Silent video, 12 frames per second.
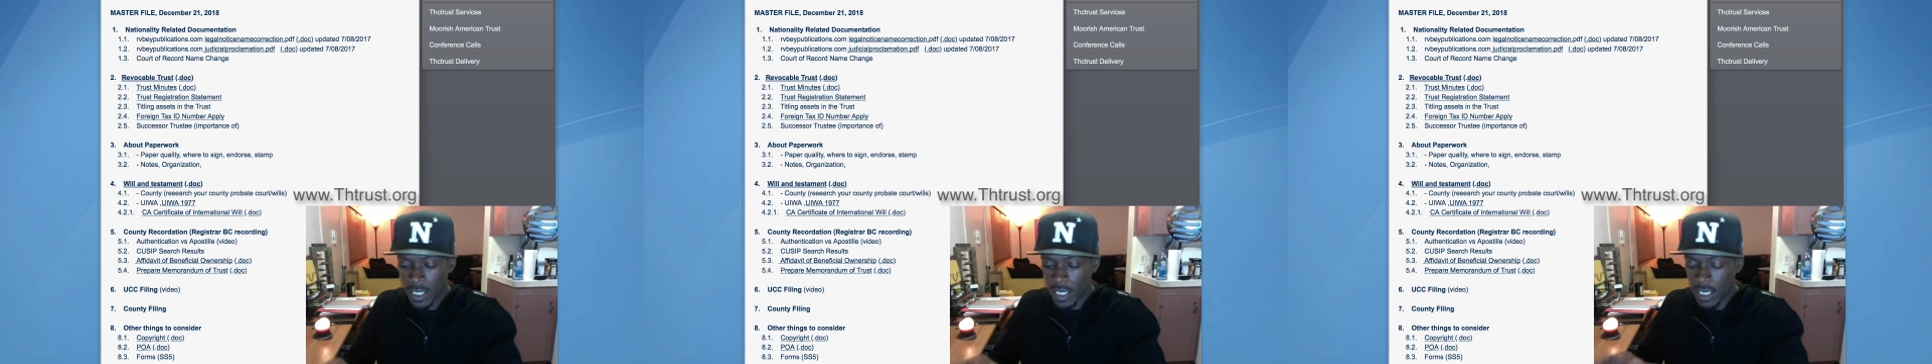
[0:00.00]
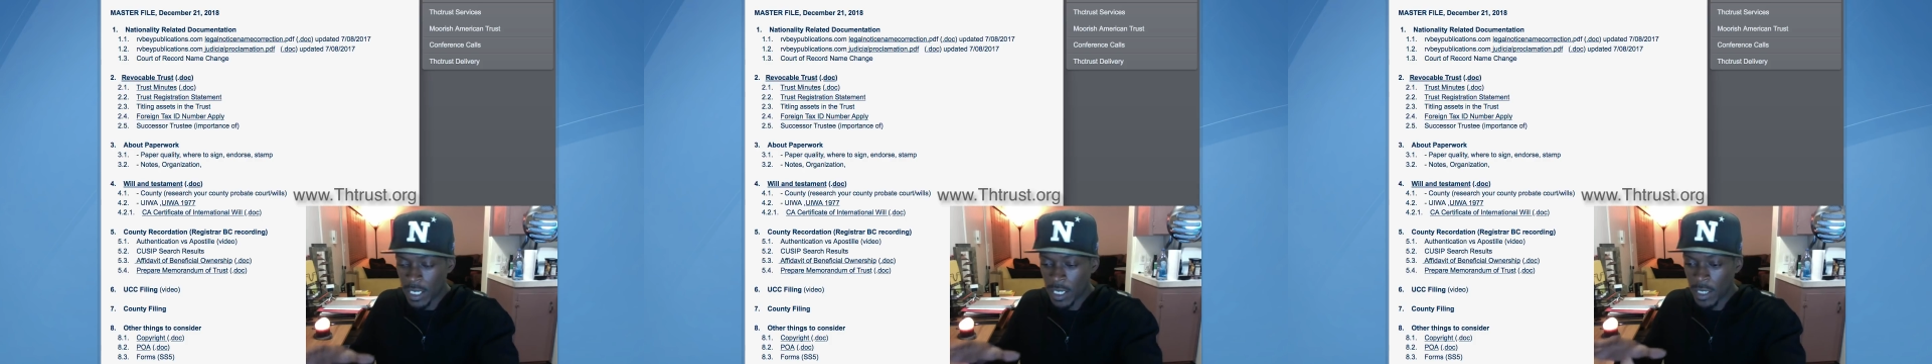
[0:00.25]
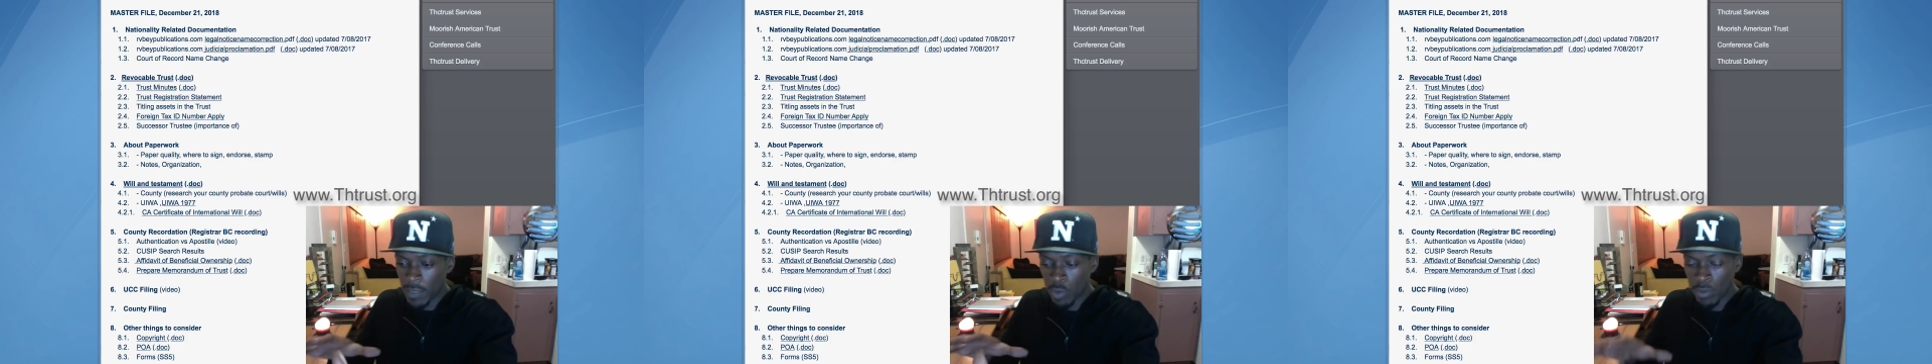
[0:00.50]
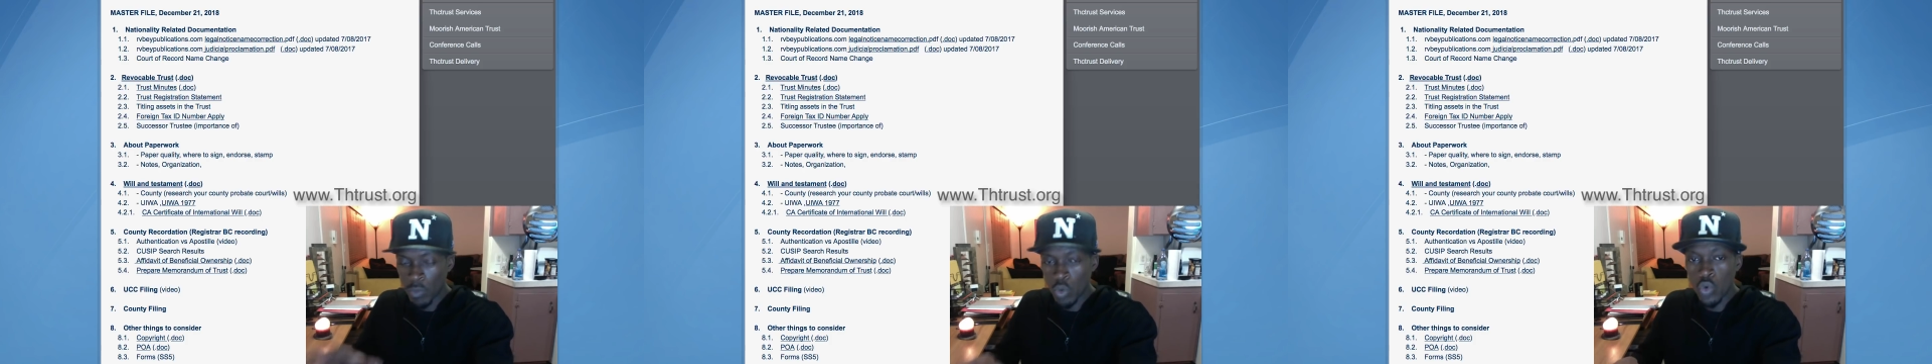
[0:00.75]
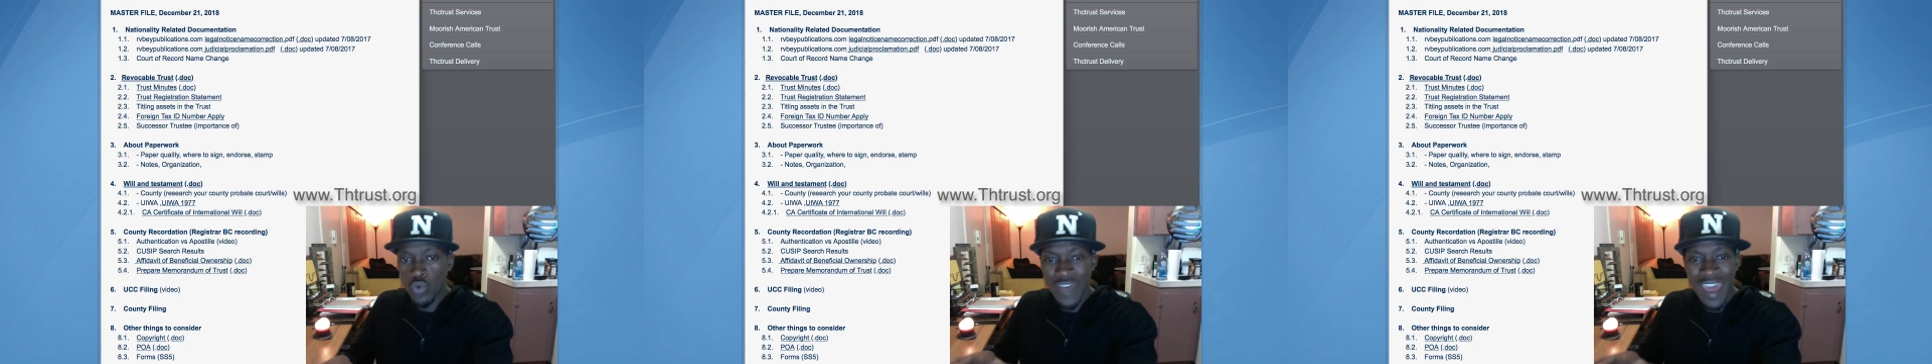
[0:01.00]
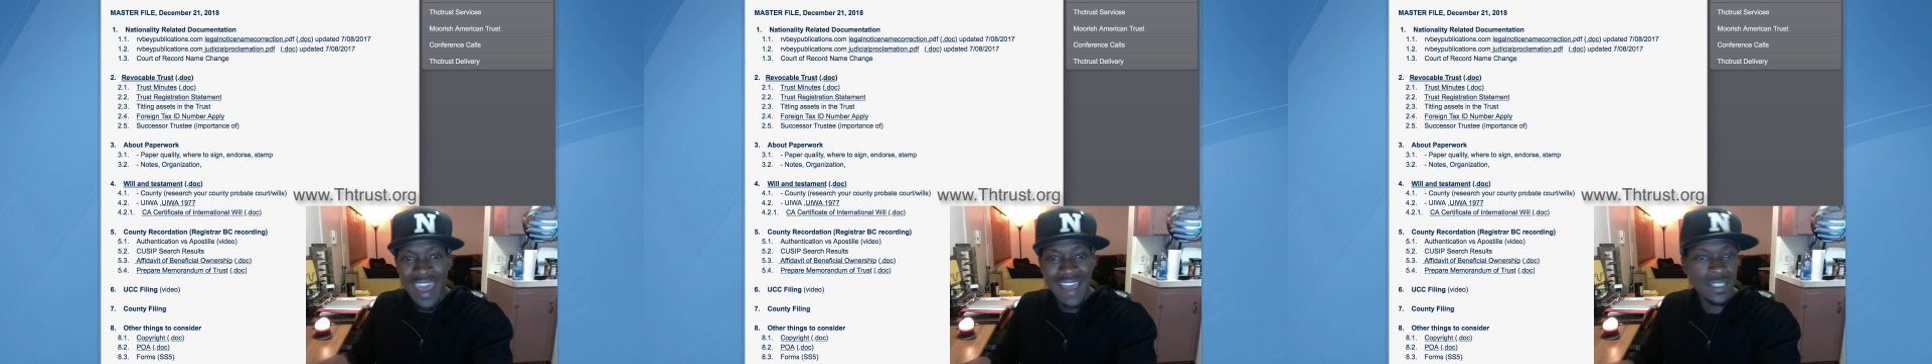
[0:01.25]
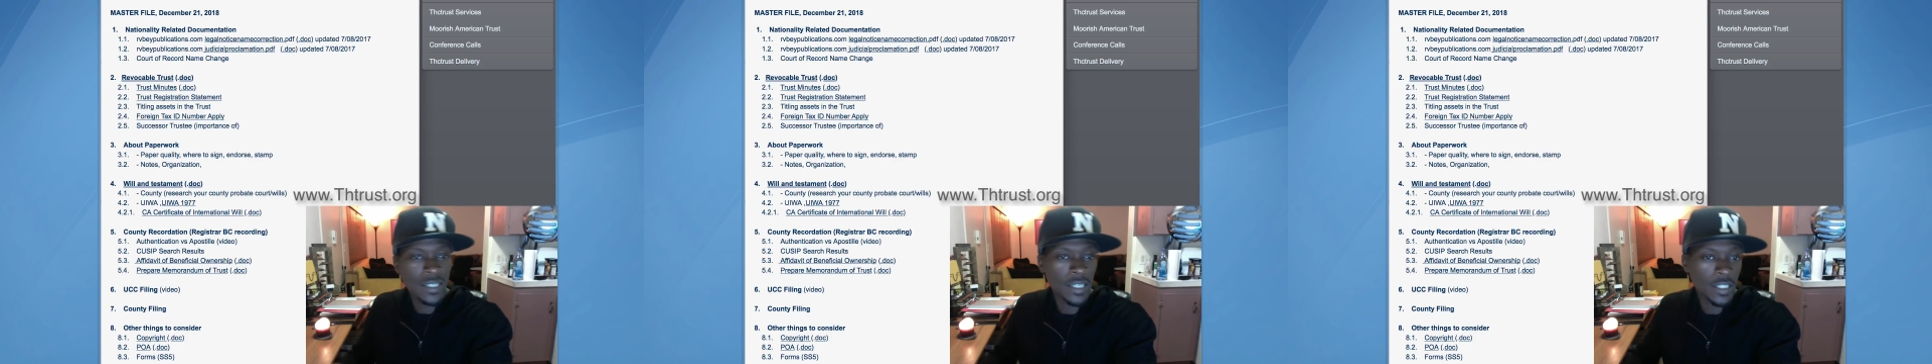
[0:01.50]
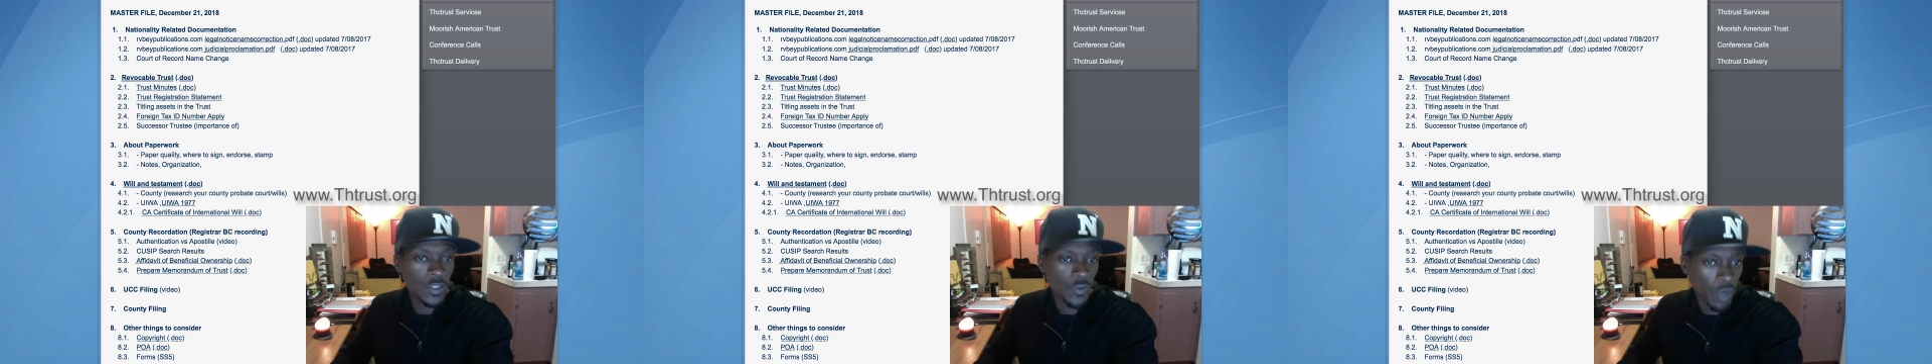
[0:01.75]
it can remove
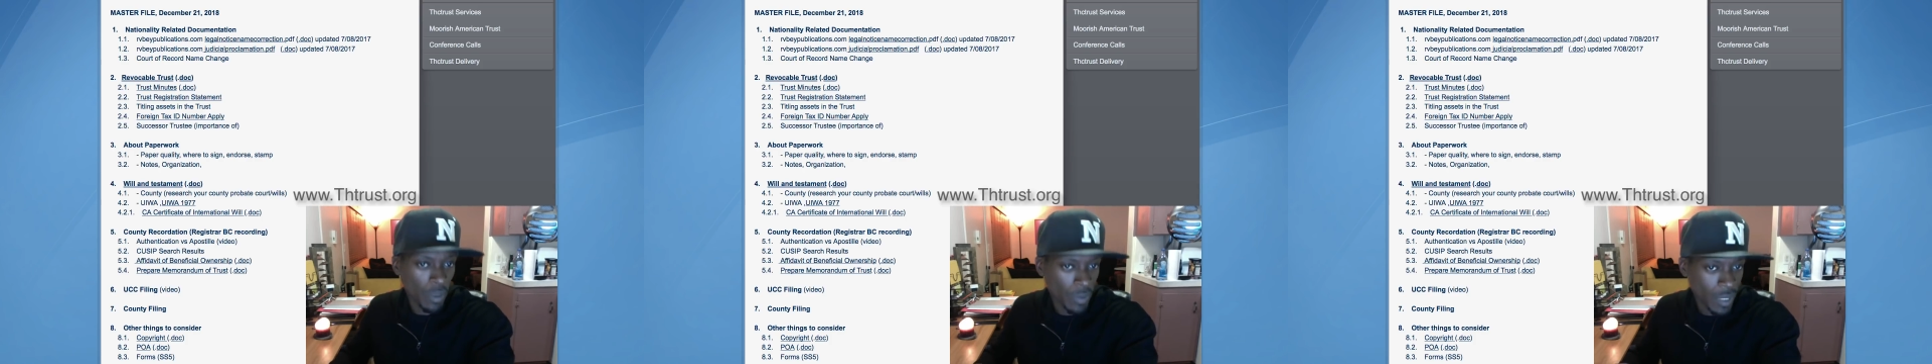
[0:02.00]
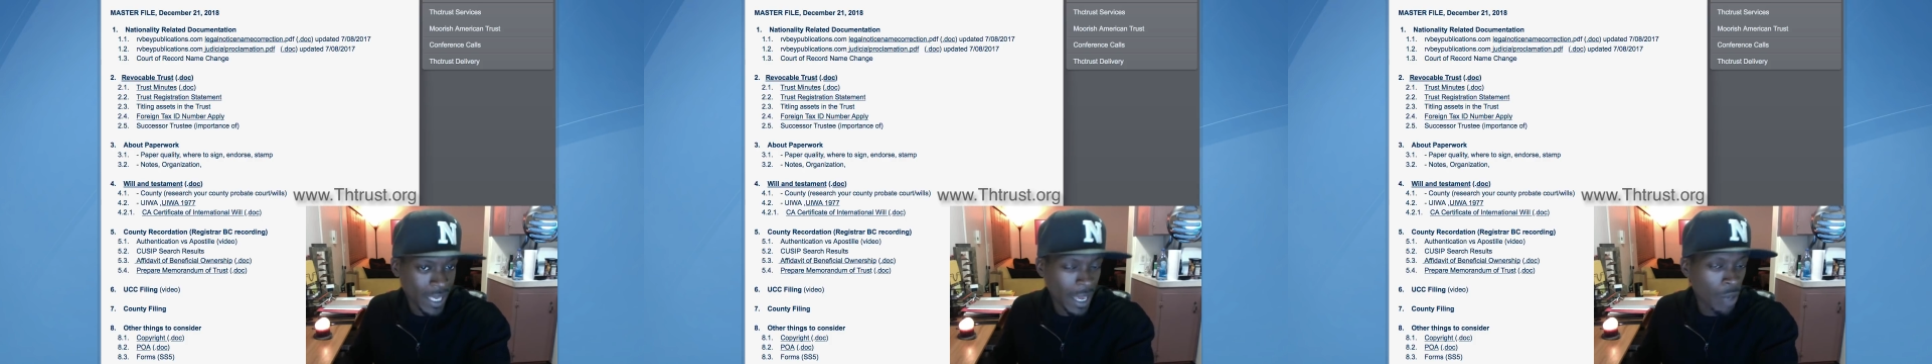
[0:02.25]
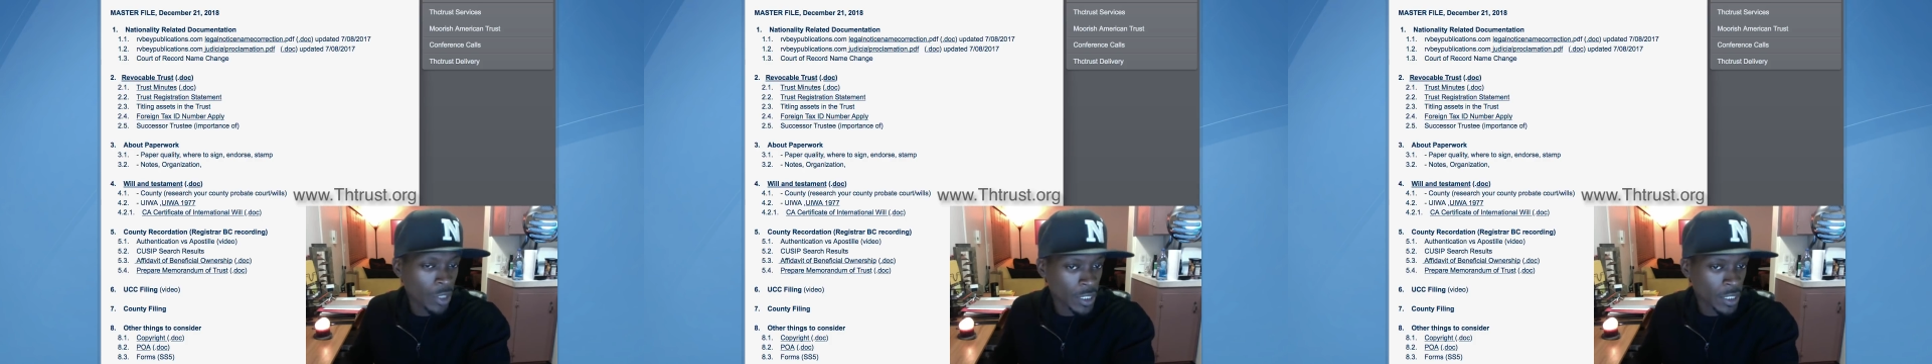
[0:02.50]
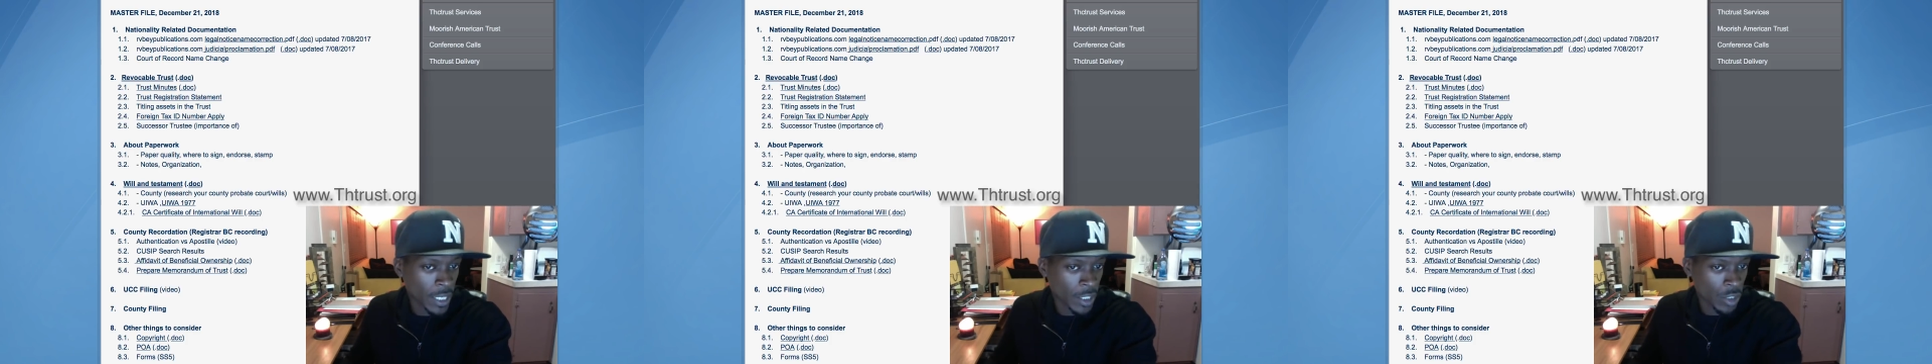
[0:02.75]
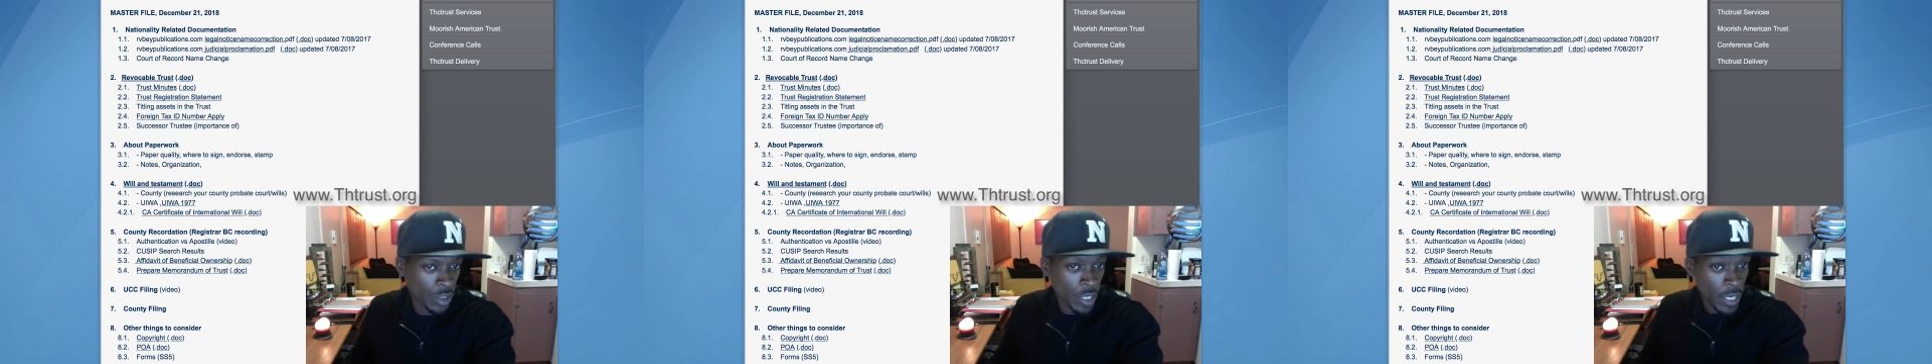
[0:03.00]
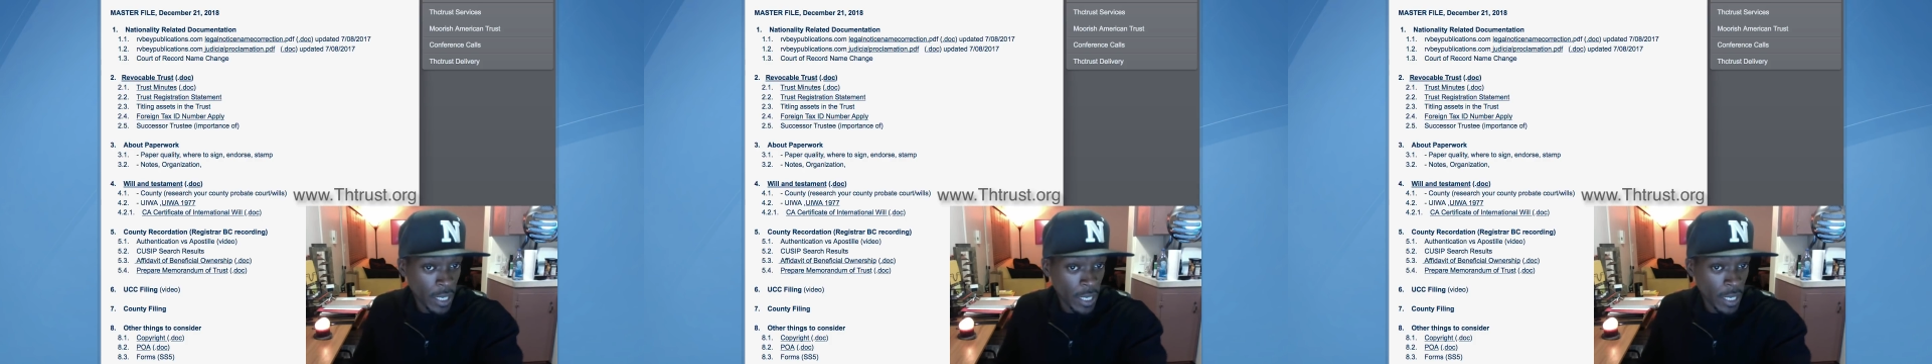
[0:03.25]
assets from the county's ledger